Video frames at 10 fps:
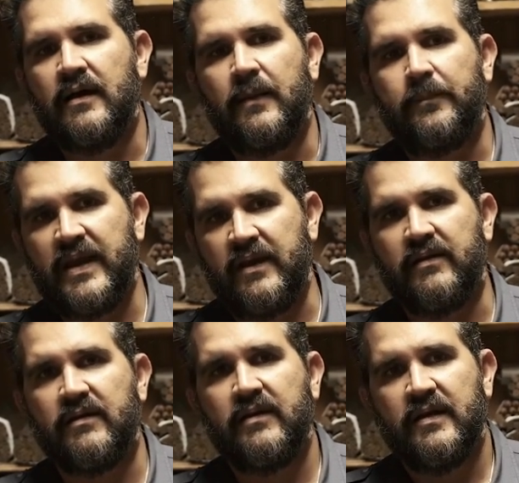a
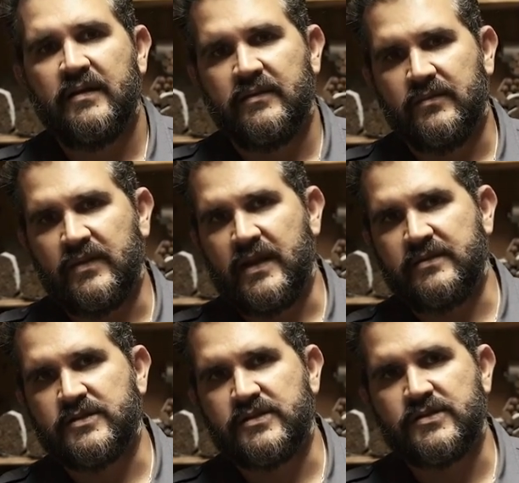pair that I
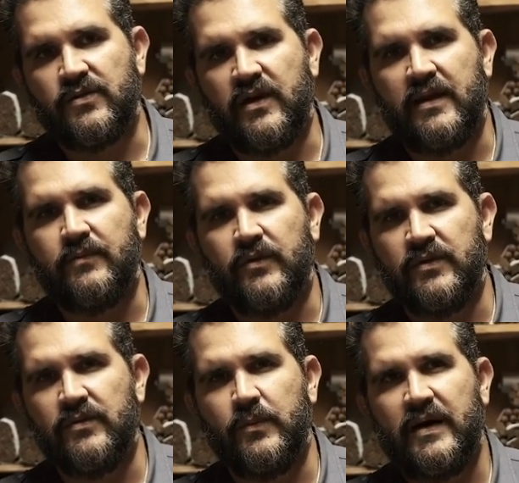just described will
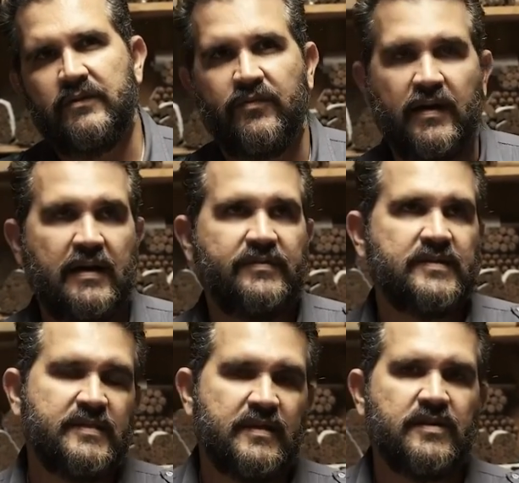do about 500
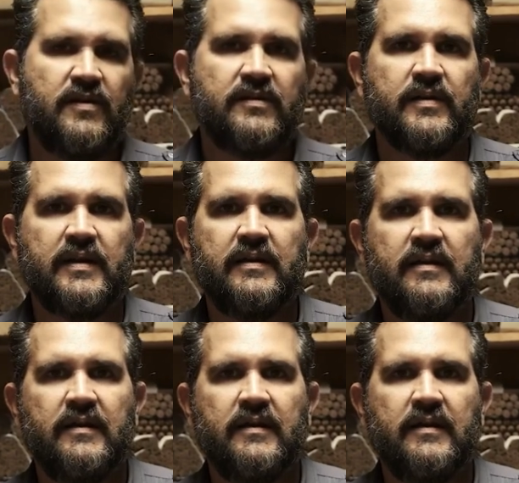to 600